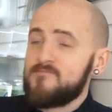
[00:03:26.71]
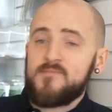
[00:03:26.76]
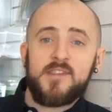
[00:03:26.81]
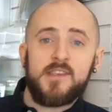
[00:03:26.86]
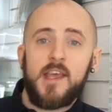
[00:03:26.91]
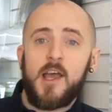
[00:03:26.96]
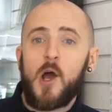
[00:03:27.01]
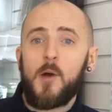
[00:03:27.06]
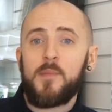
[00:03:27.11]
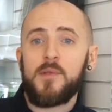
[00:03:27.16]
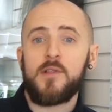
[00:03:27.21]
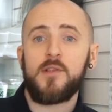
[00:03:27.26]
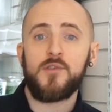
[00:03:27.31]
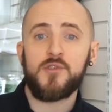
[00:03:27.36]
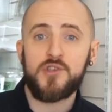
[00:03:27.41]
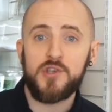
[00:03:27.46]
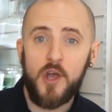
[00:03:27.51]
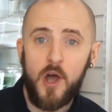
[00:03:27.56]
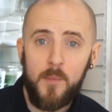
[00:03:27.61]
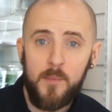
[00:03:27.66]
set up a little
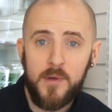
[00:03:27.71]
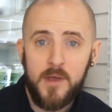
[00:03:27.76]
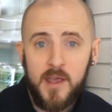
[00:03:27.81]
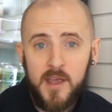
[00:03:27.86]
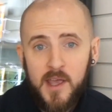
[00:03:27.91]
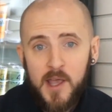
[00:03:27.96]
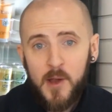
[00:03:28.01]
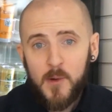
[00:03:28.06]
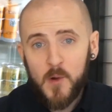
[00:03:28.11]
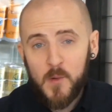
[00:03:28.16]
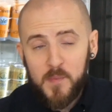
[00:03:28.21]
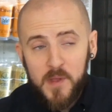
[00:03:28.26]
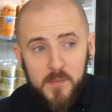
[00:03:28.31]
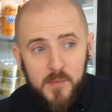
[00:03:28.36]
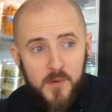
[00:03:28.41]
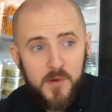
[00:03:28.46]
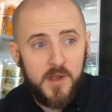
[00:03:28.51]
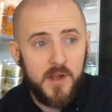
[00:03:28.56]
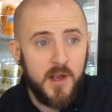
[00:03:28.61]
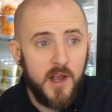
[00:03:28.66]
shop where
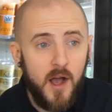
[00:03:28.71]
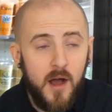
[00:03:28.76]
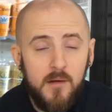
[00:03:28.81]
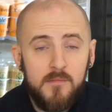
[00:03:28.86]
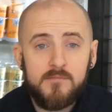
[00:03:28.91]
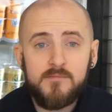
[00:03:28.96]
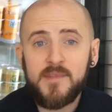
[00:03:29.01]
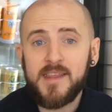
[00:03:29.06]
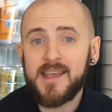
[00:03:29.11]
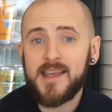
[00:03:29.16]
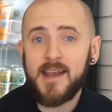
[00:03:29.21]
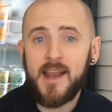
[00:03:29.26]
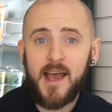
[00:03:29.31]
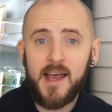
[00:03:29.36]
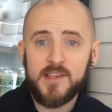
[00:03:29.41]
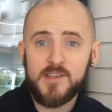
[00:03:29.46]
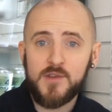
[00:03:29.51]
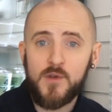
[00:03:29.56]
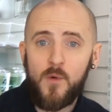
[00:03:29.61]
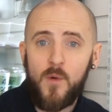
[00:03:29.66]
people can come, they can
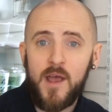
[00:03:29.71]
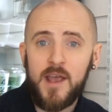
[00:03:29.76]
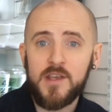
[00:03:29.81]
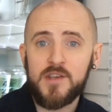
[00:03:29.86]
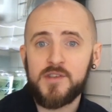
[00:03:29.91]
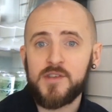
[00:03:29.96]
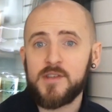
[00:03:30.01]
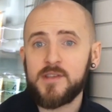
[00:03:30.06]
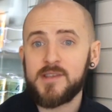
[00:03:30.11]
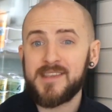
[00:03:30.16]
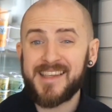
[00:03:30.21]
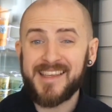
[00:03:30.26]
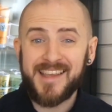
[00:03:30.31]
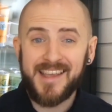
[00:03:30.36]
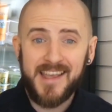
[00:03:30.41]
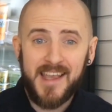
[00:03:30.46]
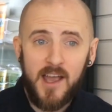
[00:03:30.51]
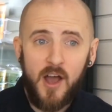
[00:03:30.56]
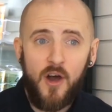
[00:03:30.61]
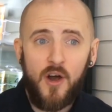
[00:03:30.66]
ask questions, they
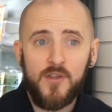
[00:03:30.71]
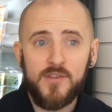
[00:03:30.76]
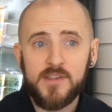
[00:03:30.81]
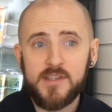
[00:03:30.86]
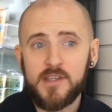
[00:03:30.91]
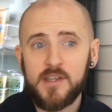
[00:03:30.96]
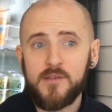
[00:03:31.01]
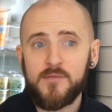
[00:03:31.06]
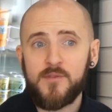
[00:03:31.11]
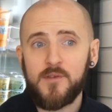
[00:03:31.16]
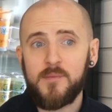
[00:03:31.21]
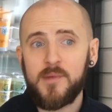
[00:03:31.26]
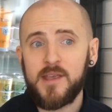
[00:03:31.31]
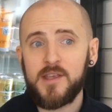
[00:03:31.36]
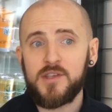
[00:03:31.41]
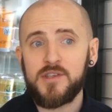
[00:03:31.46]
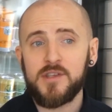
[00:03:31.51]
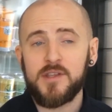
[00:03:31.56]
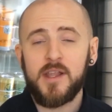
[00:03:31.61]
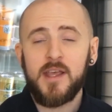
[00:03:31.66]
can get honest
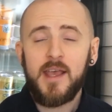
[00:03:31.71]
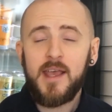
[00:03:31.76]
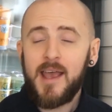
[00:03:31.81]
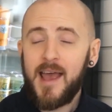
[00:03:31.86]
information,